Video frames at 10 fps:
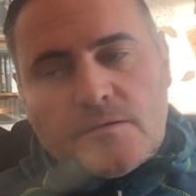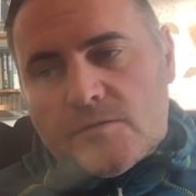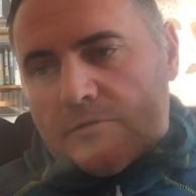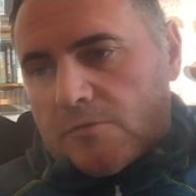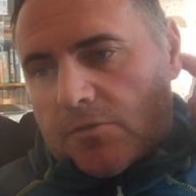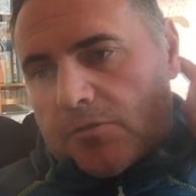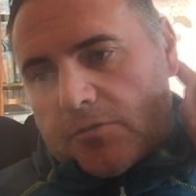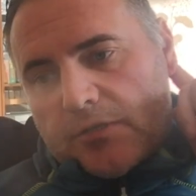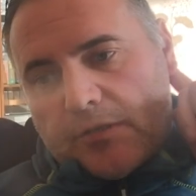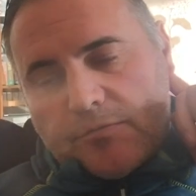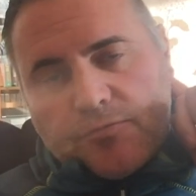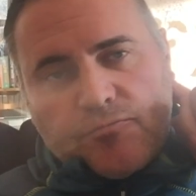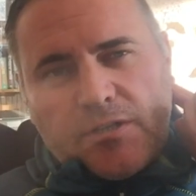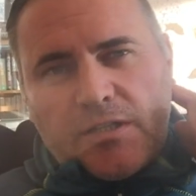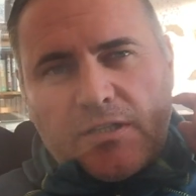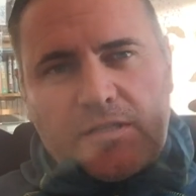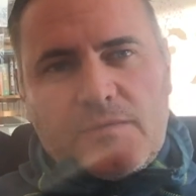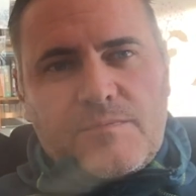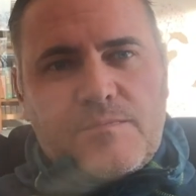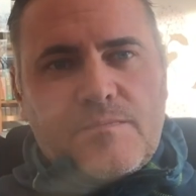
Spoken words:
So I was really,